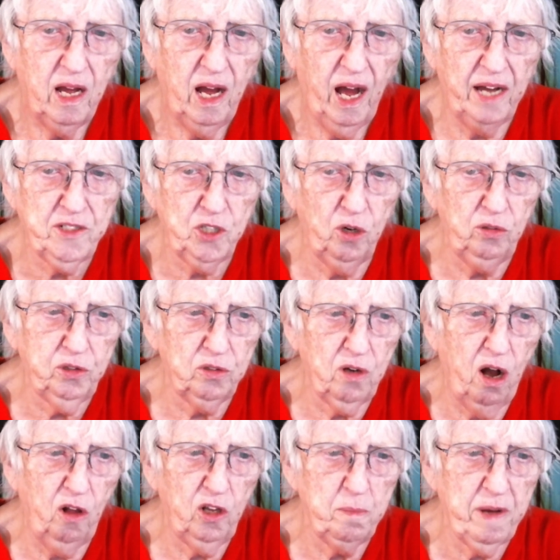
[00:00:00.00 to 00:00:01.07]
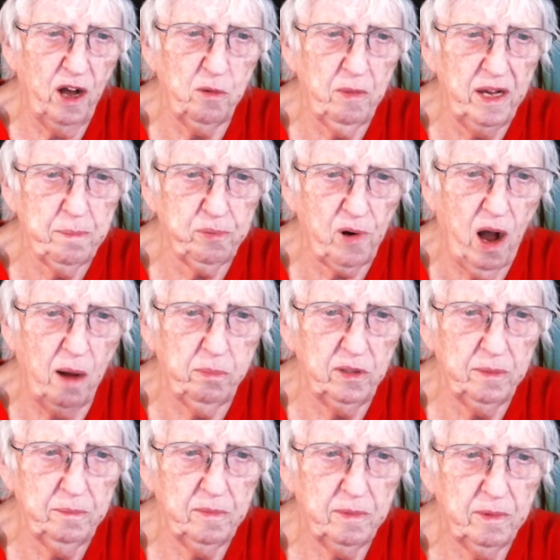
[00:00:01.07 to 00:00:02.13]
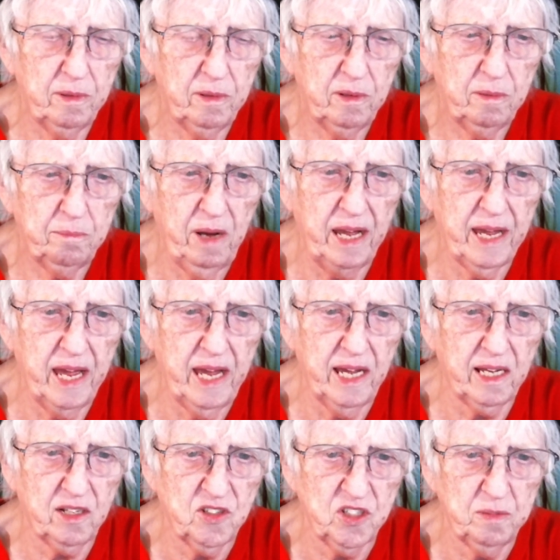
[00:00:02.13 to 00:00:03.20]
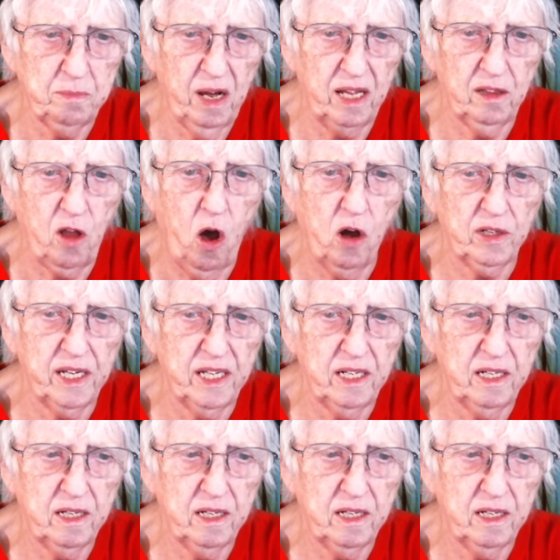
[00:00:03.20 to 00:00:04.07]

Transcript: I told her all about my problem, my aches, and my longing.